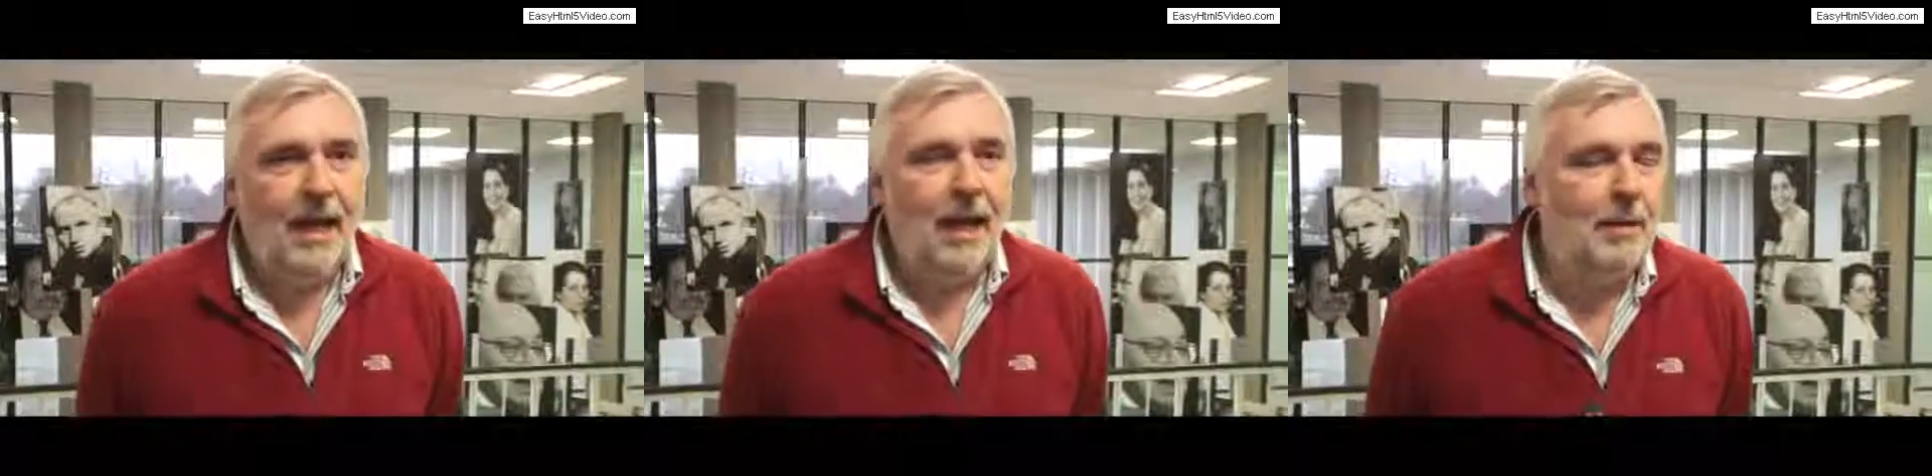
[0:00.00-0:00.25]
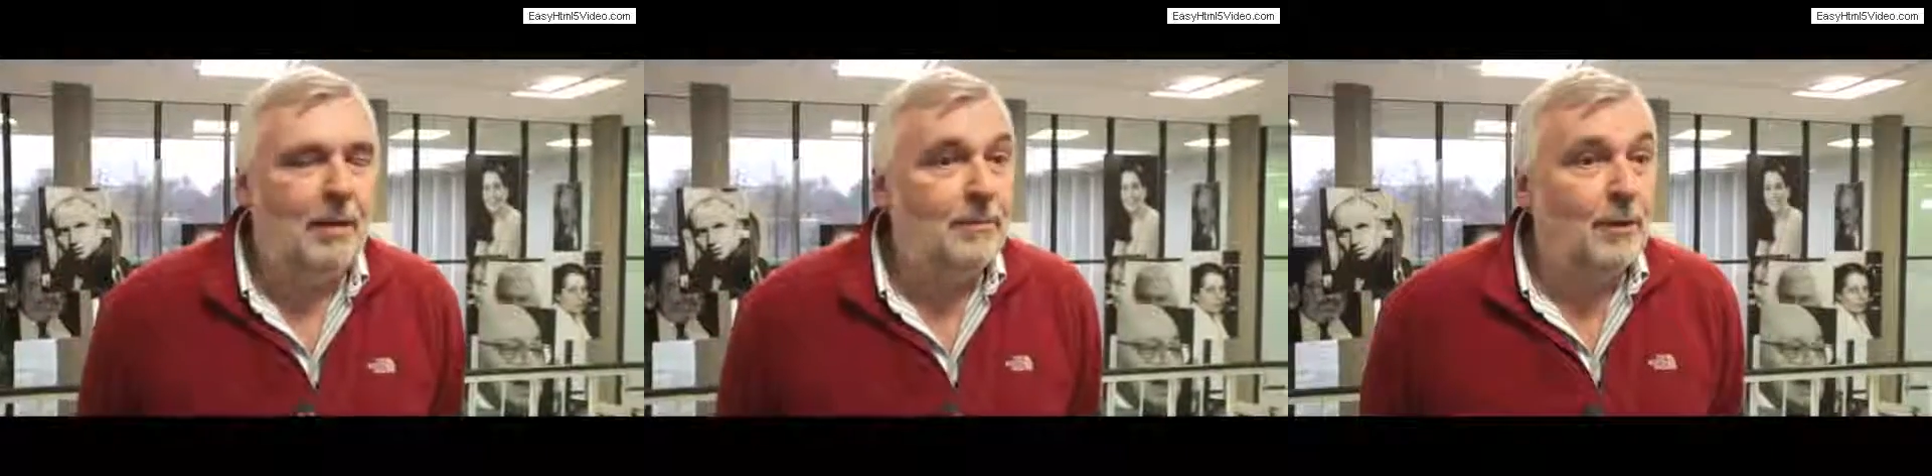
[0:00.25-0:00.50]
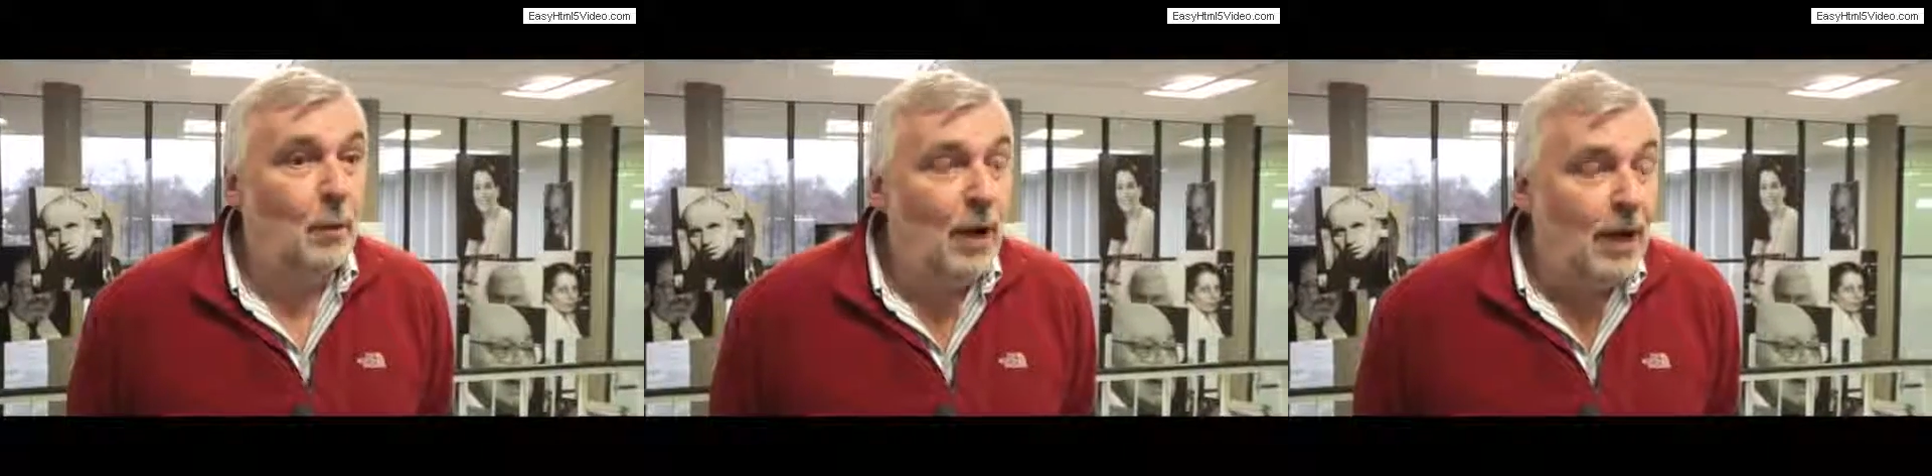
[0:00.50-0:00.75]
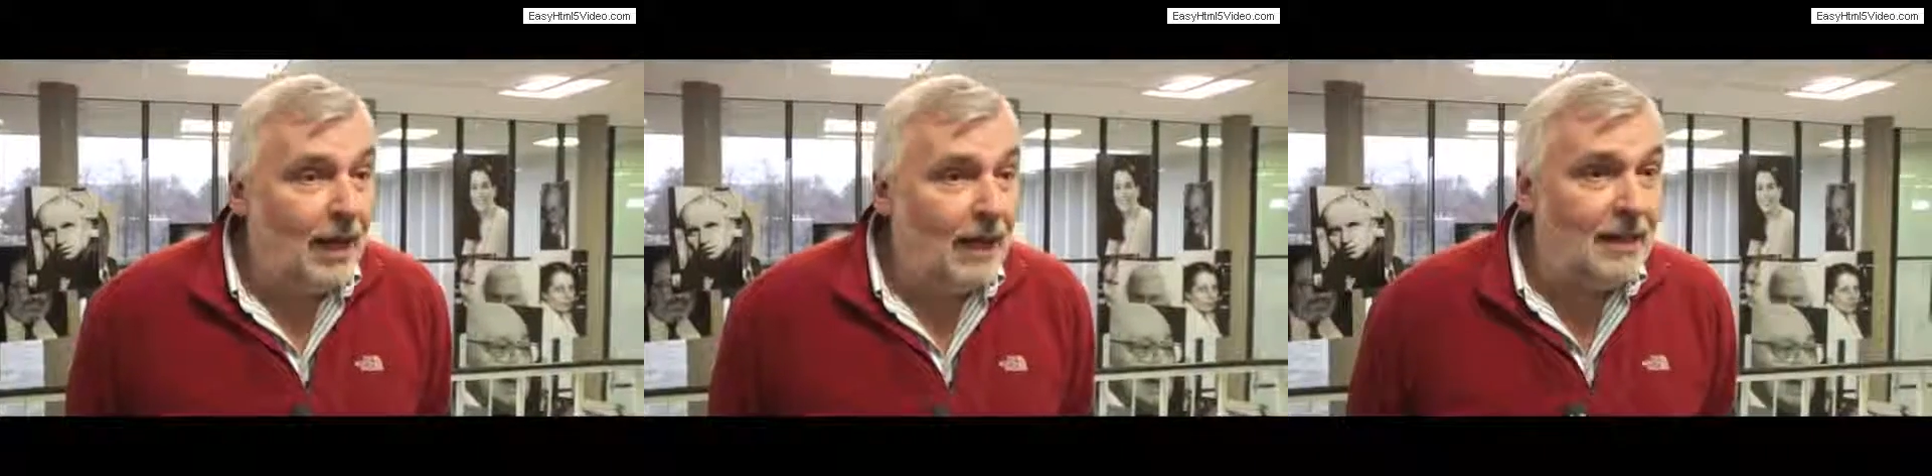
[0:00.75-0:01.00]

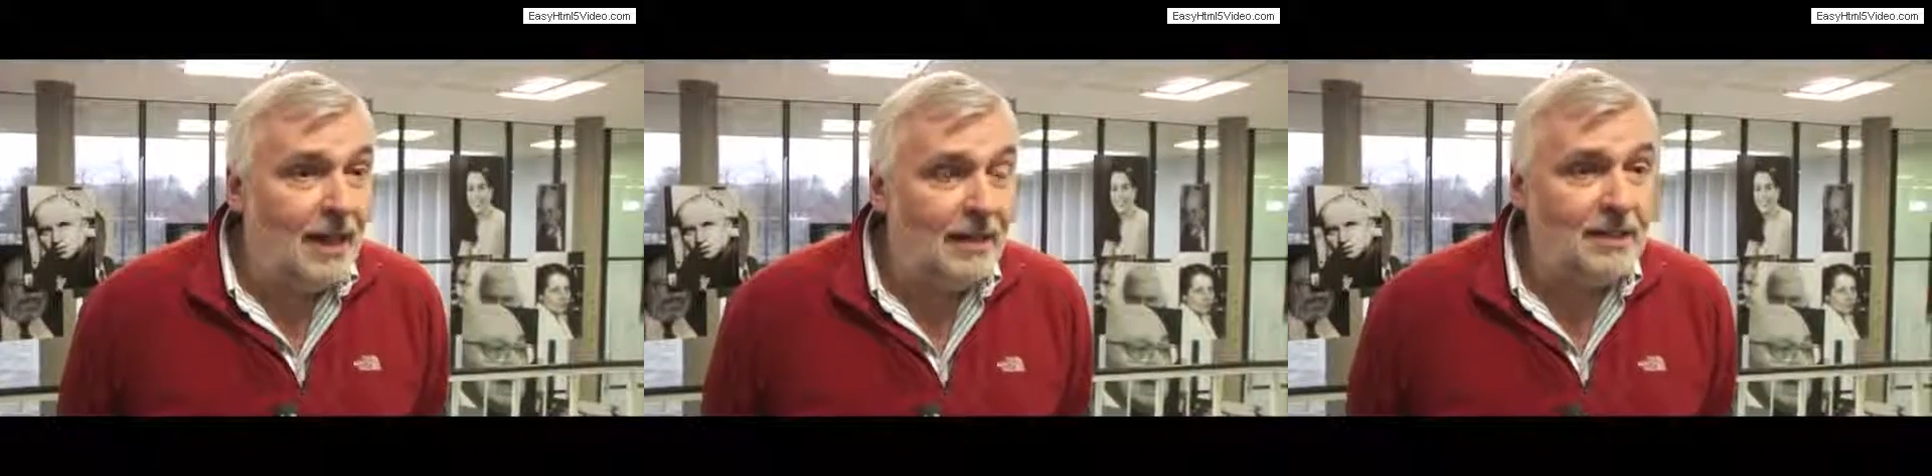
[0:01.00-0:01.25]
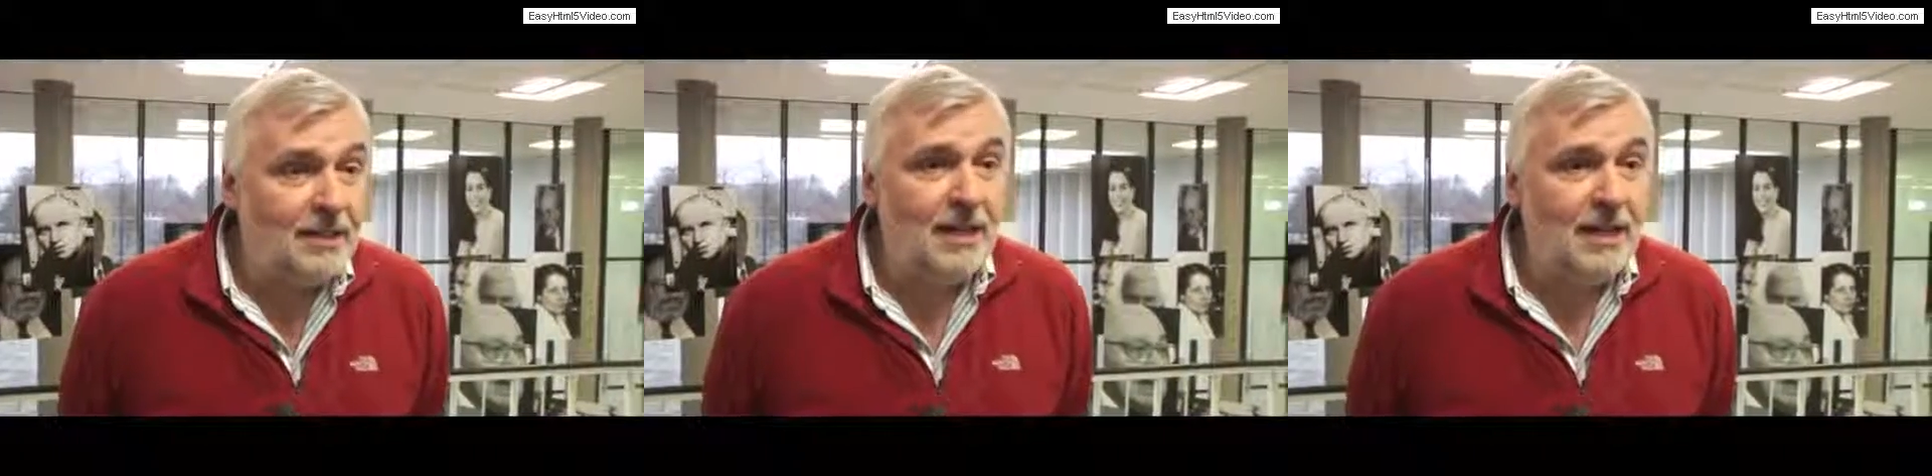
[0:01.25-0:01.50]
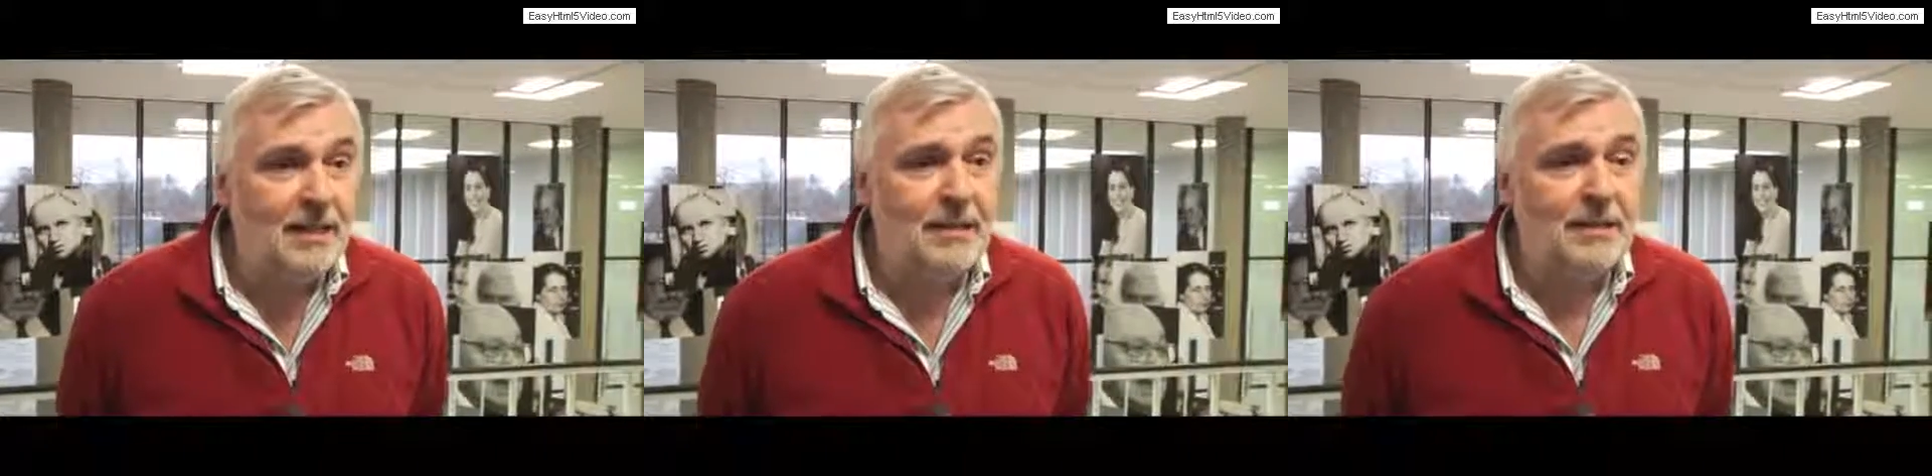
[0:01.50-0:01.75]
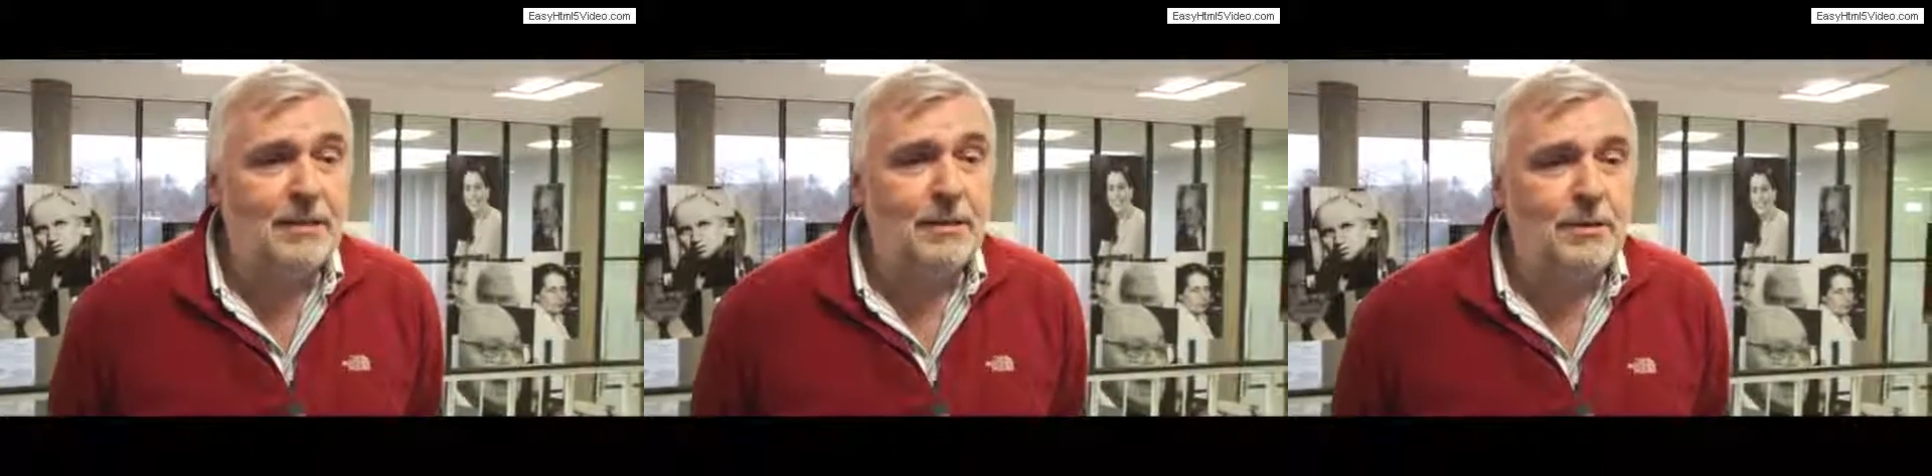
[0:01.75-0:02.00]
Well, I
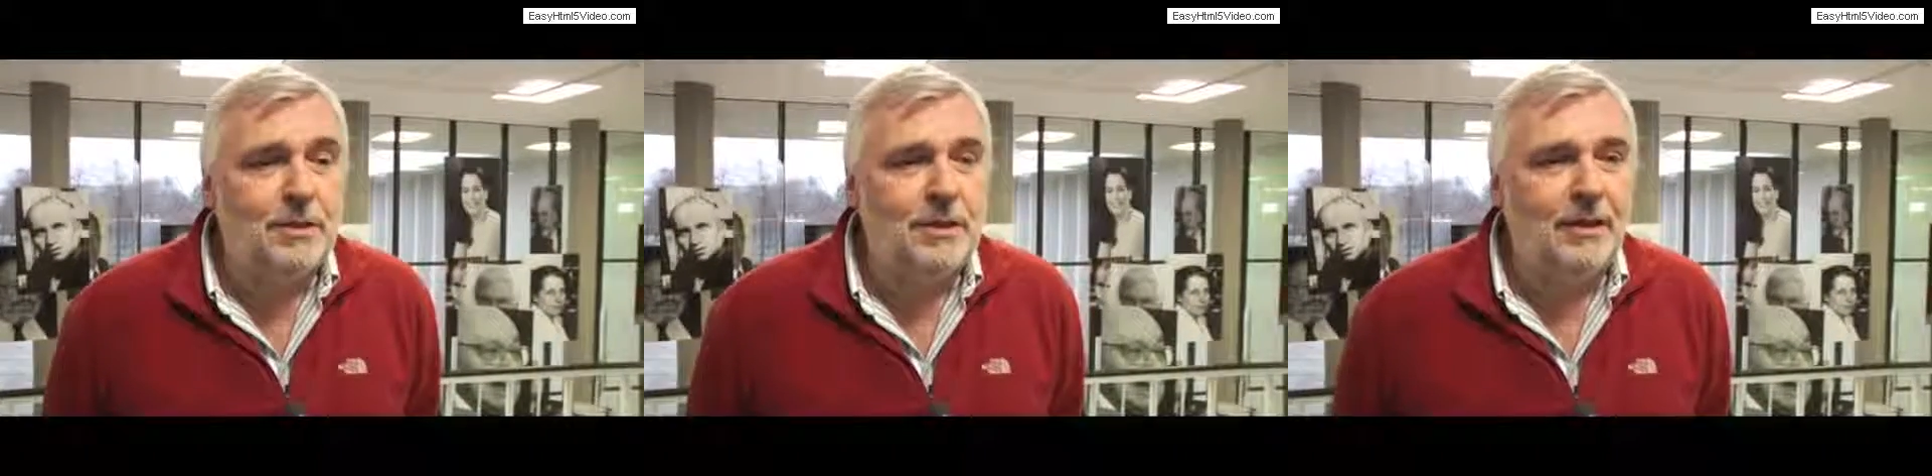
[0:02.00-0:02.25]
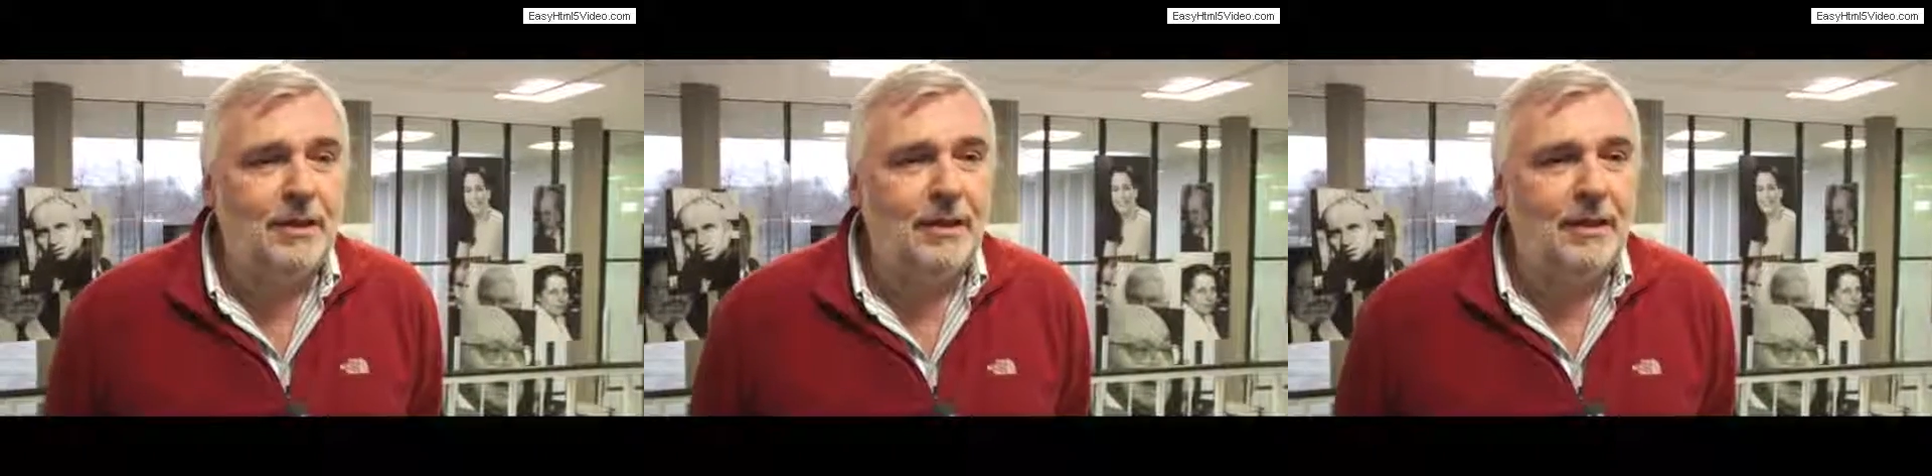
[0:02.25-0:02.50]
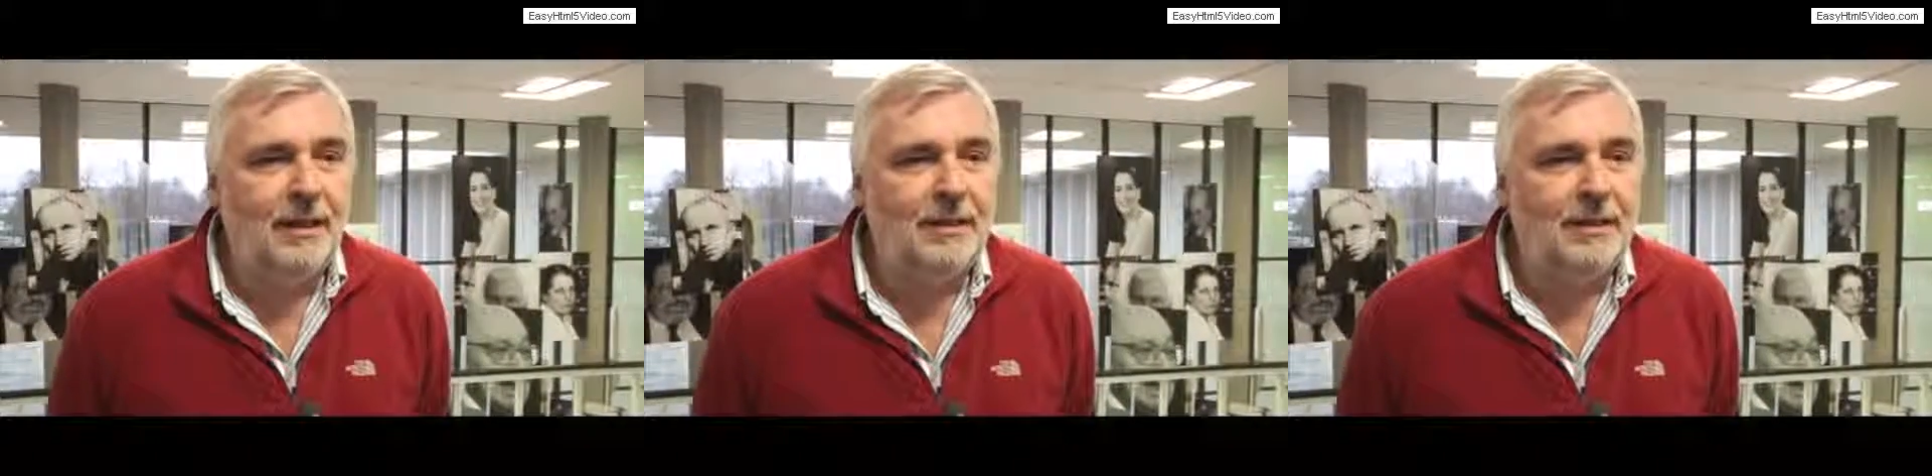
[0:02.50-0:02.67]
decided to study